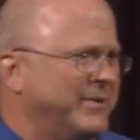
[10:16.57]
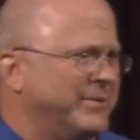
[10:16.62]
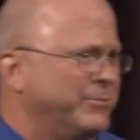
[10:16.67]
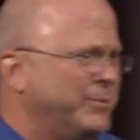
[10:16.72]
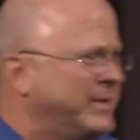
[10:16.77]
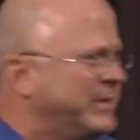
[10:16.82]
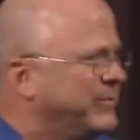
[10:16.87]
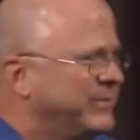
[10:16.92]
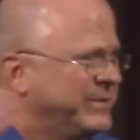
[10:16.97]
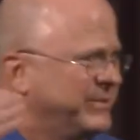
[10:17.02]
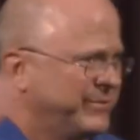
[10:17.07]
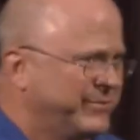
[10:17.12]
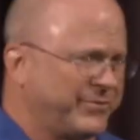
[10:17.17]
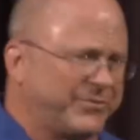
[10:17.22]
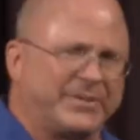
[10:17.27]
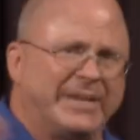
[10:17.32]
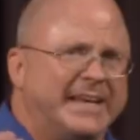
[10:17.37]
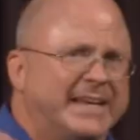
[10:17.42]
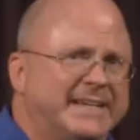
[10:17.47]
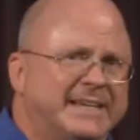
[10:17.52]
and we don't
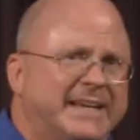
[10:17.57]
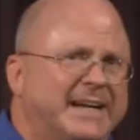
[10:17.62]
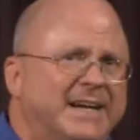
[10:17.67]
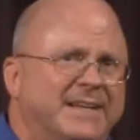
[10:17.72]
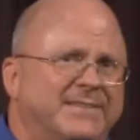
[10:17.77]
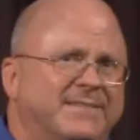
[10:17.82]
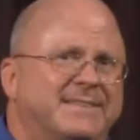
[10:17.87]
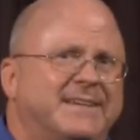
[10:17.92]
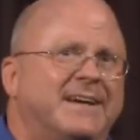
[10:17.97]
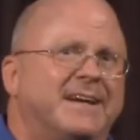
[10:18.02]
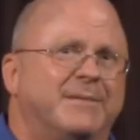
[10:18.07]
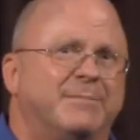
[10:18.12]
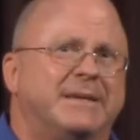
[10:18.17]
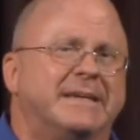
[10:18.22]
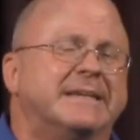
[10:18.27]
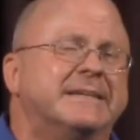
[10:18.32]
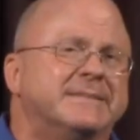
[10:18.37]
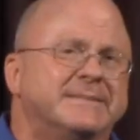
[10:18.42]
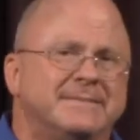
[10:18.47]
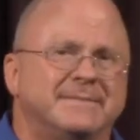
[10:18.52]
understand God's
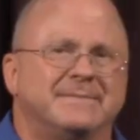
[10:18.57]
timing.